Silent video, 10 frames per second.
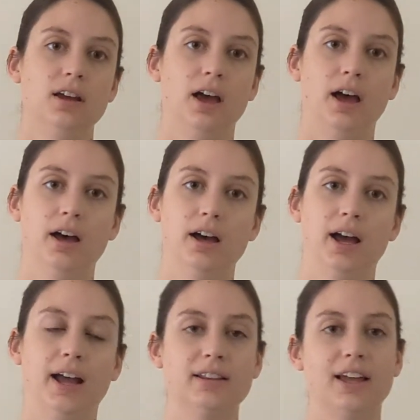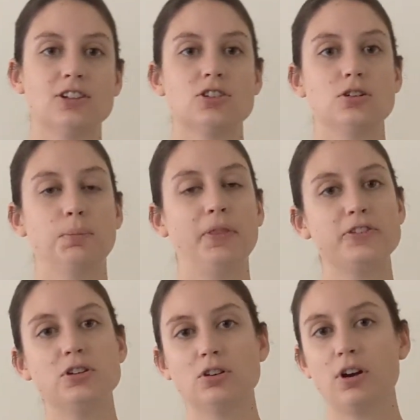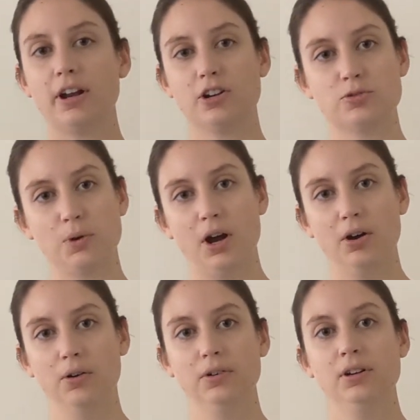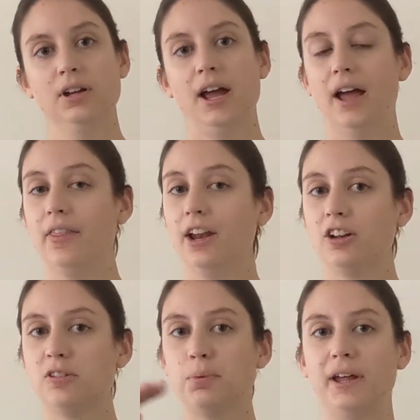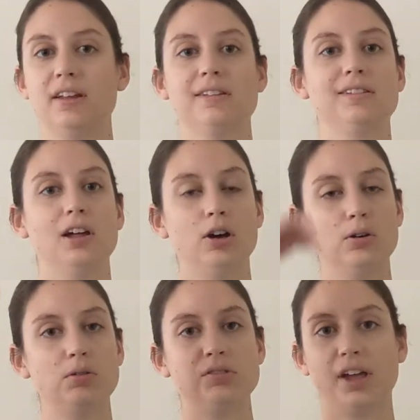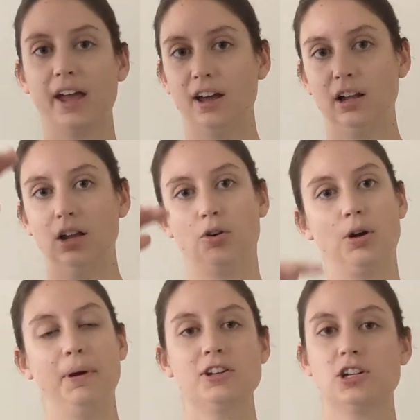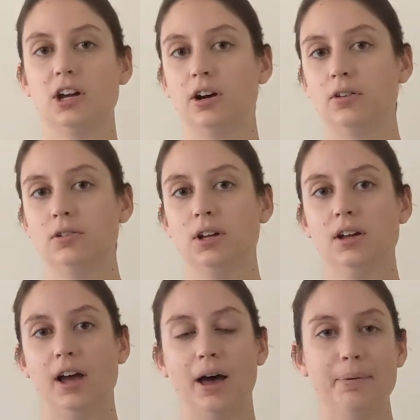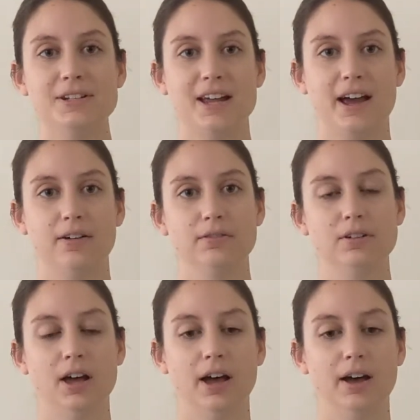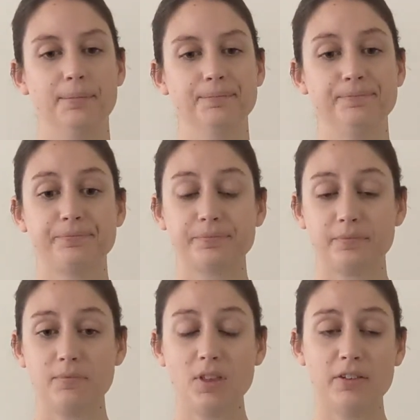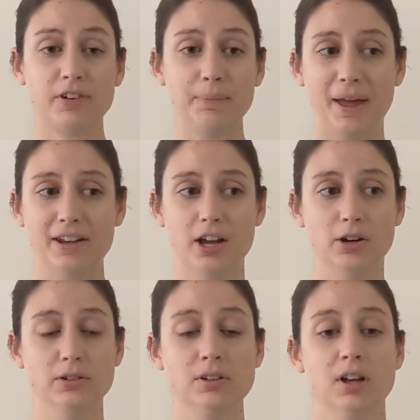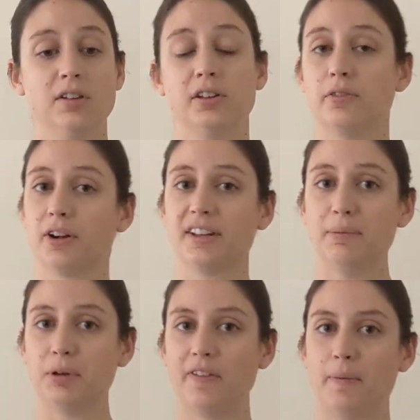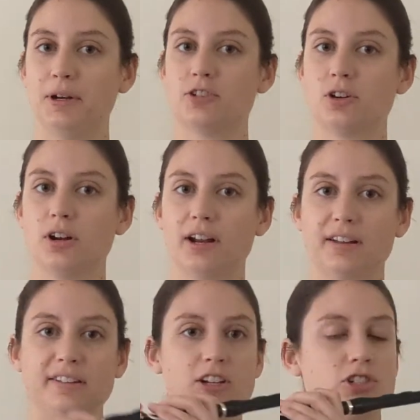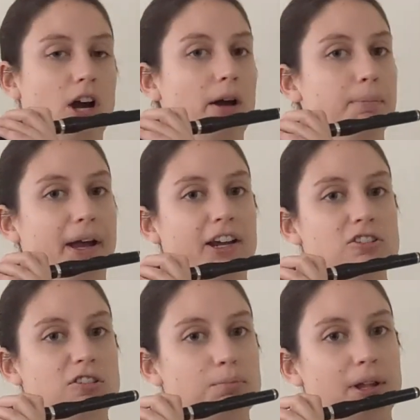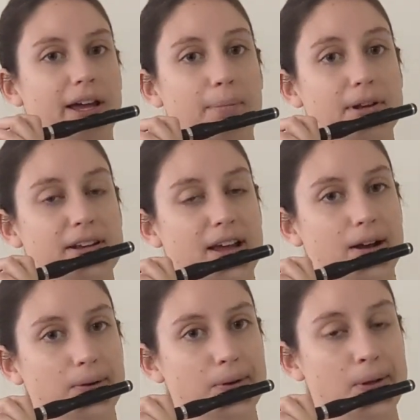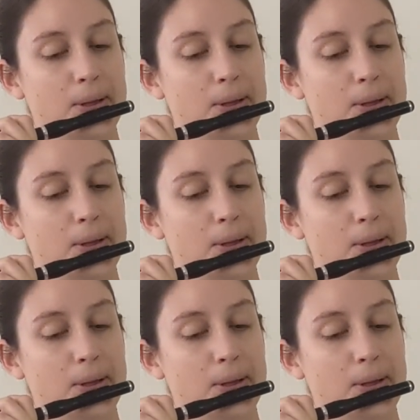I like to put the tuner on a drone, and then I'll just play a slow scale or arpeggio up and down from that note. So for example, if I put a drone on a C sharp, I could just play up and down.